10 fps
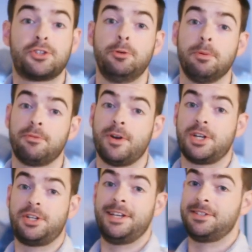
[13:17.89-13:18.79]
Super
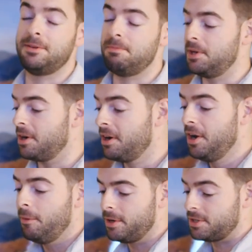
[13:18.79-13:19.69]
fresh tasting beer,
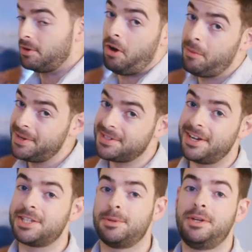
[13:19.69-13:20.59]
which is always
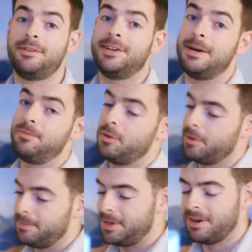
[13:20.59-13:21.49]
nice when you have a hop
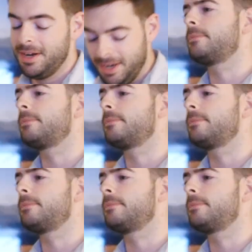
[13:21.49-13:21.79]
forward beer.